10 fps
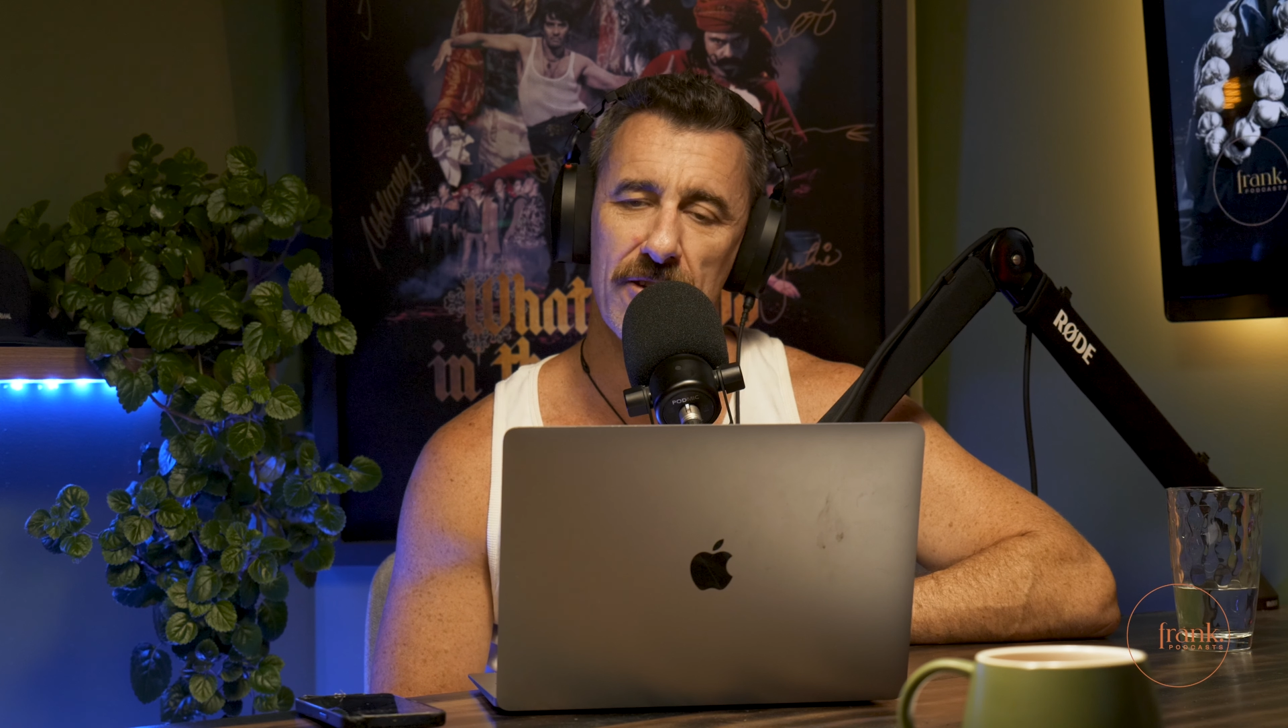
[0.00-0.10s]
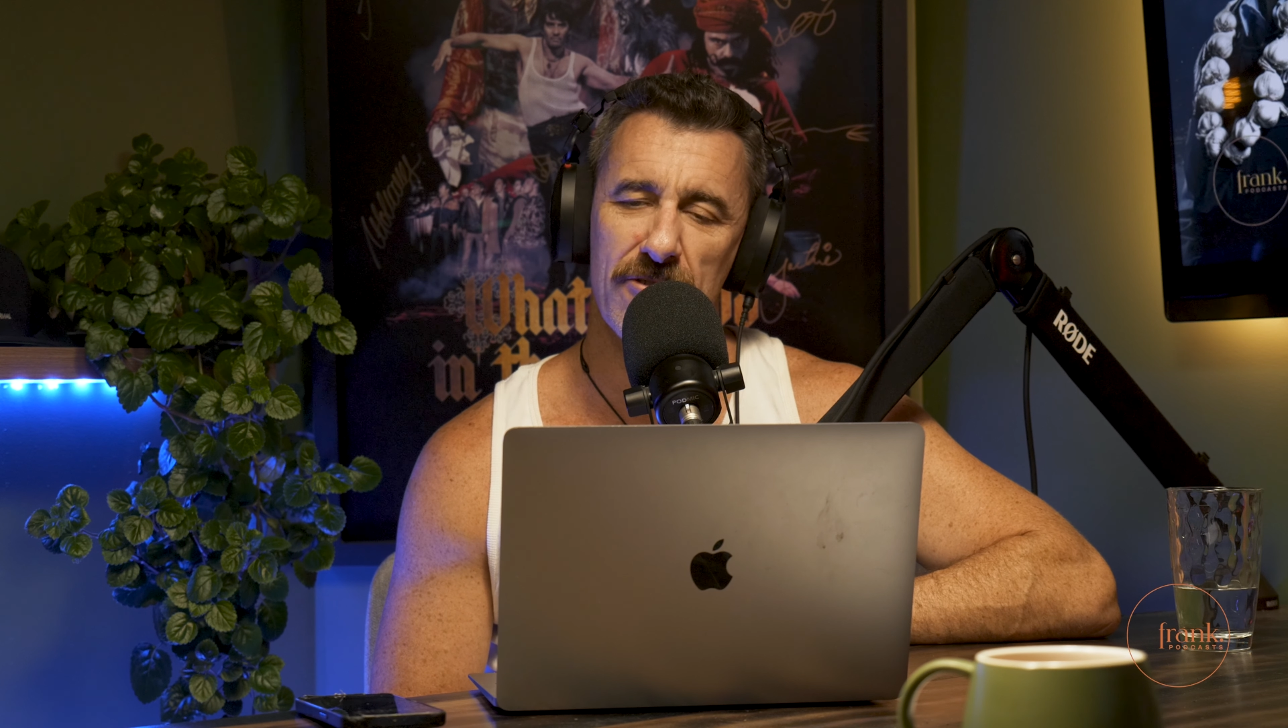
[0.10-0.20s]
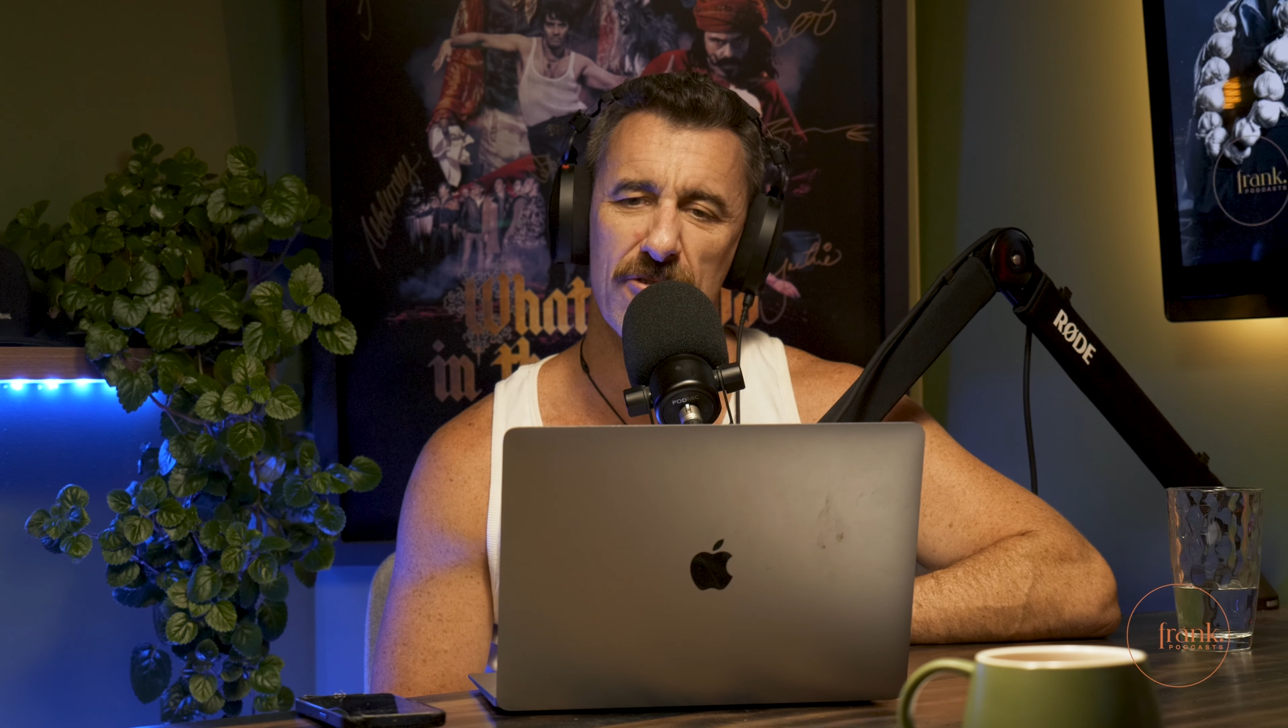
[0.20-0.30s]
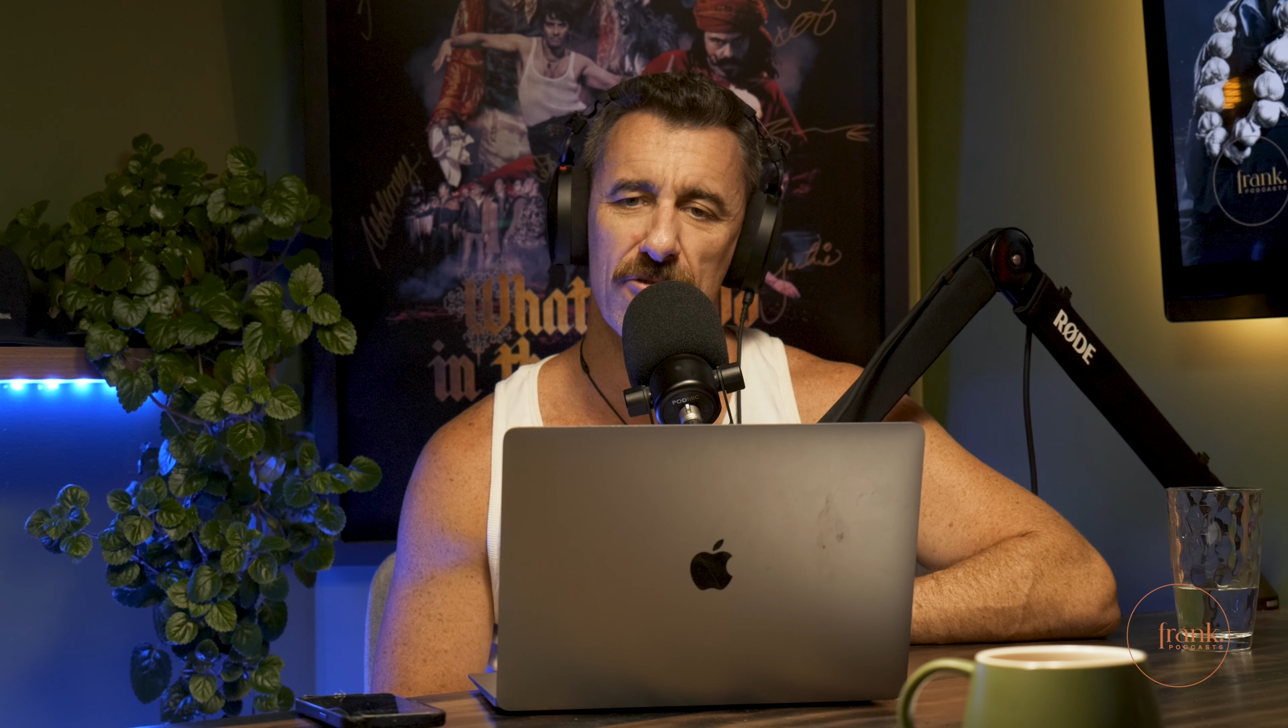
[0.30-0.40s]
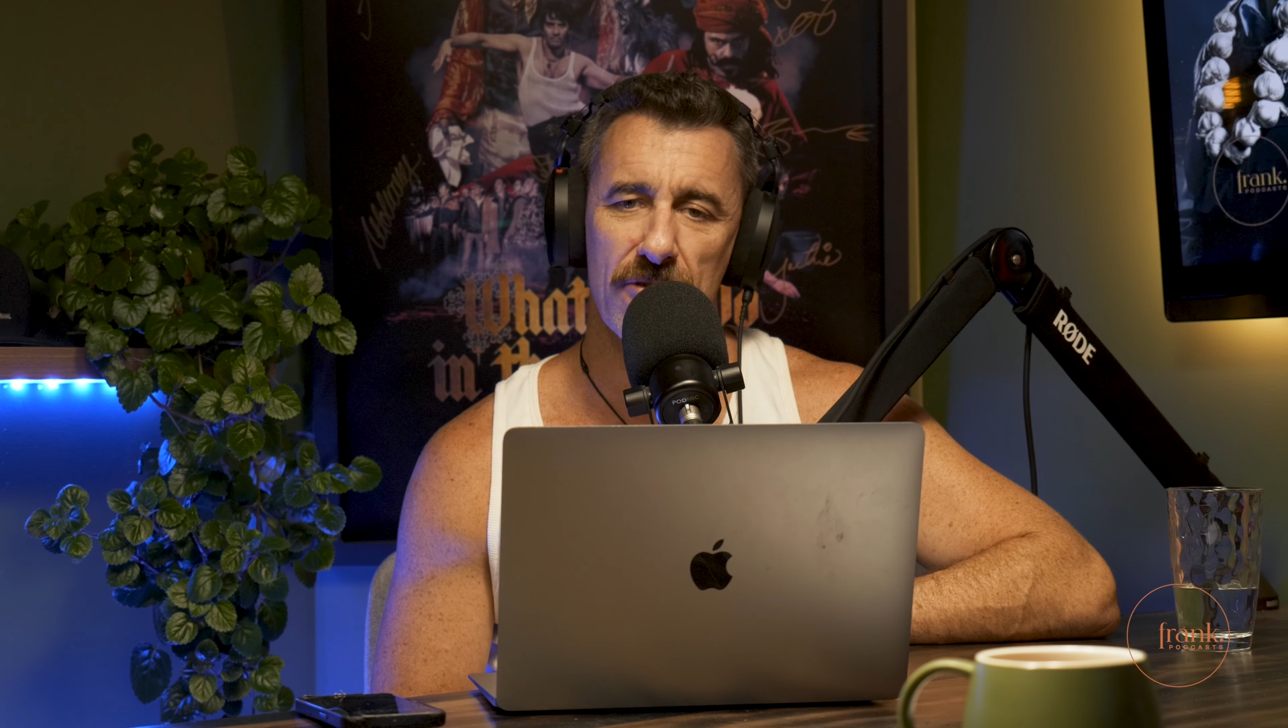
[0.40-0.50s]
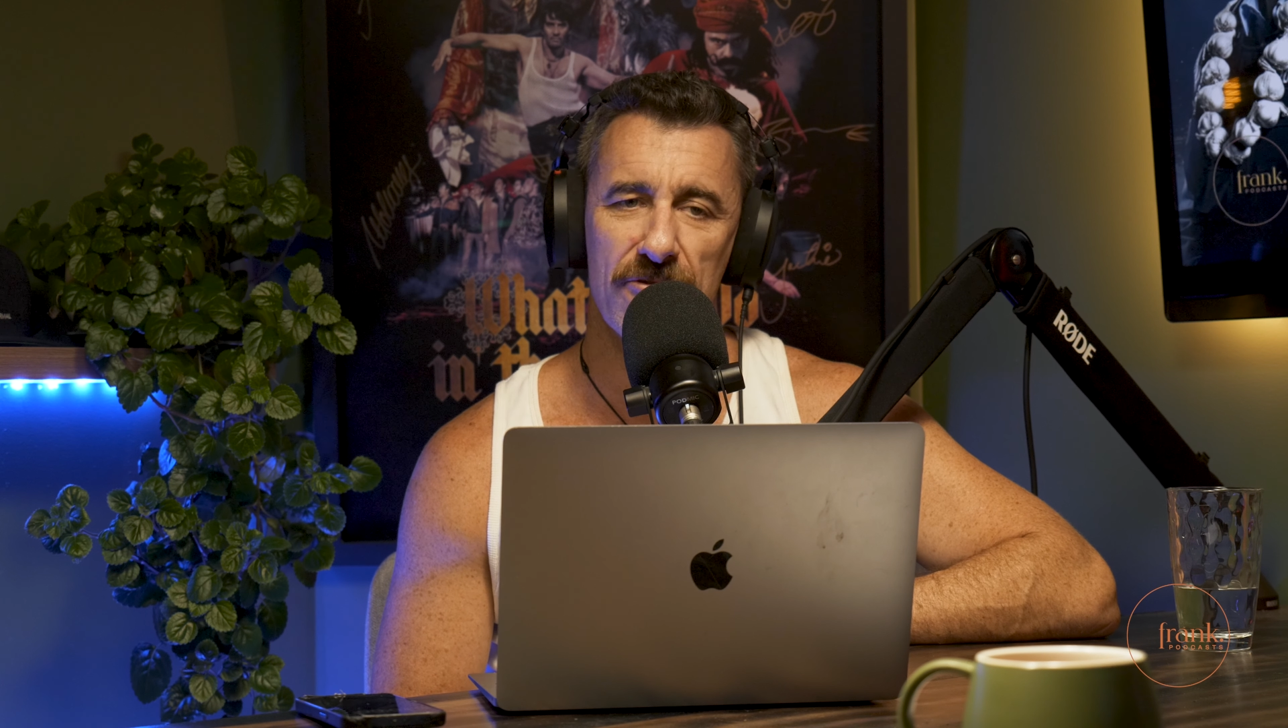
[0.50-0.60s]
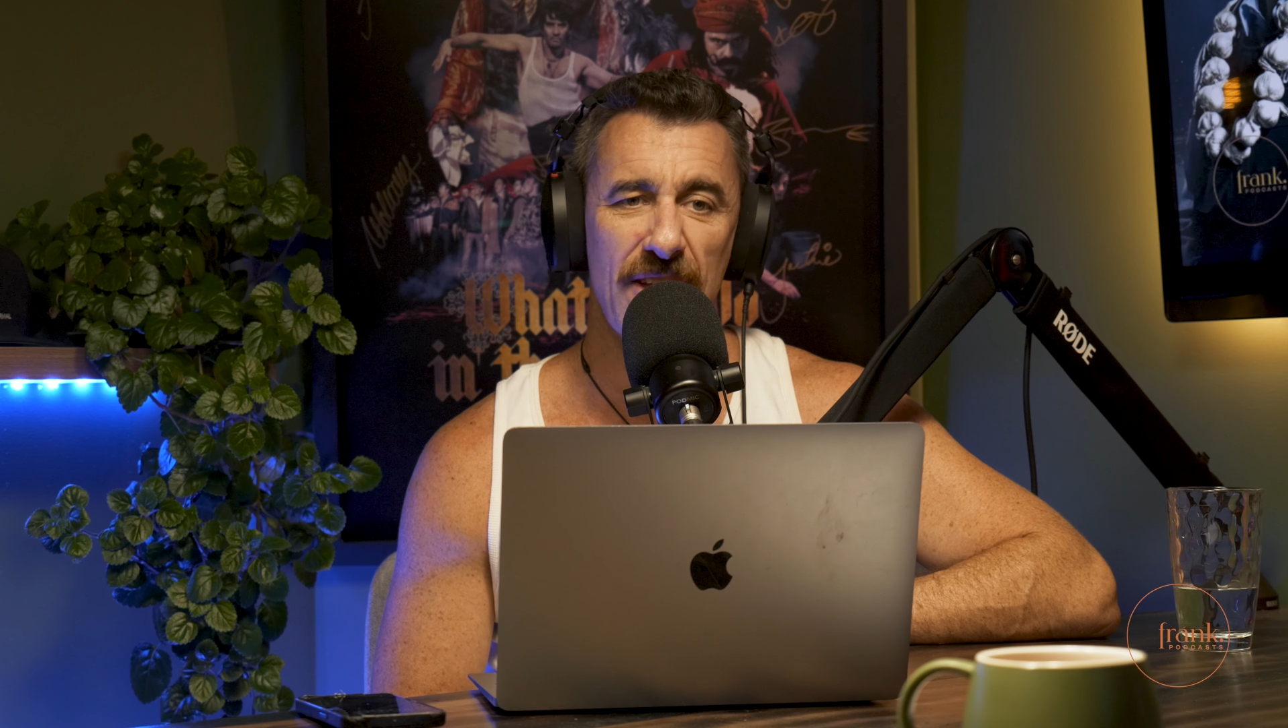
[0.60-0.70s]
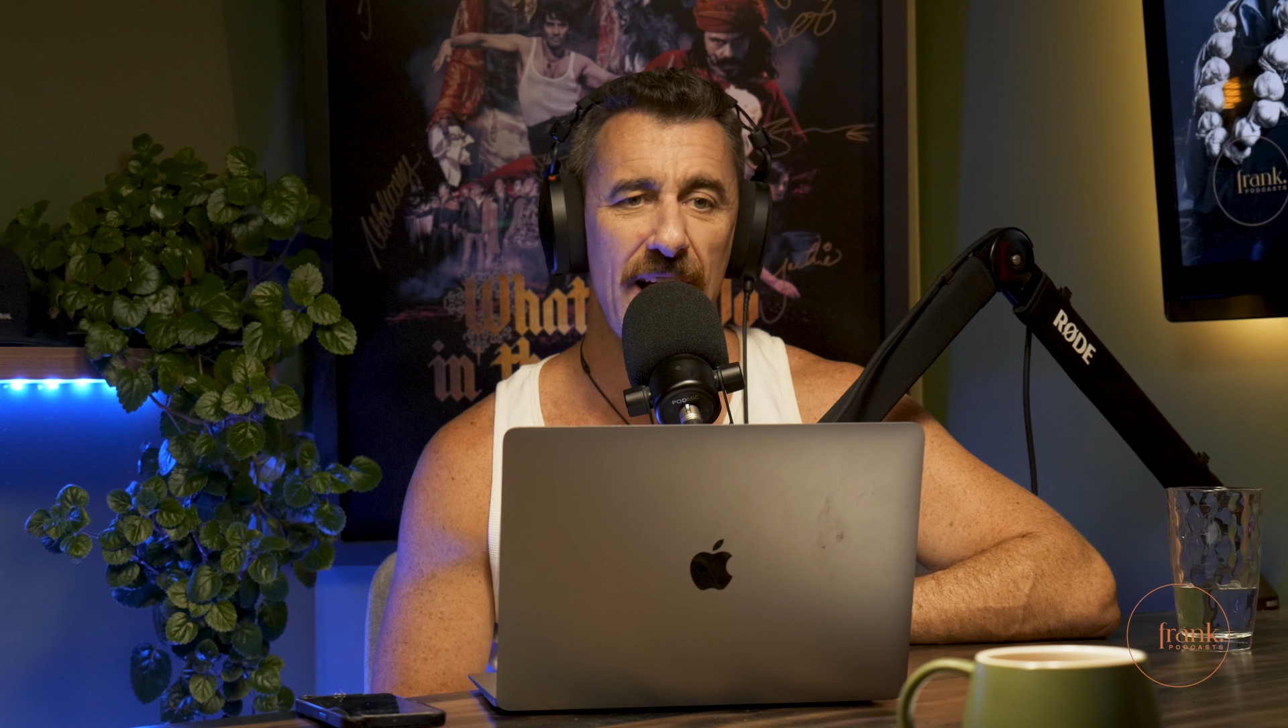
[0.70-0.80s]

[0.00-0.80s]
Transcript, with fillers: and did sort of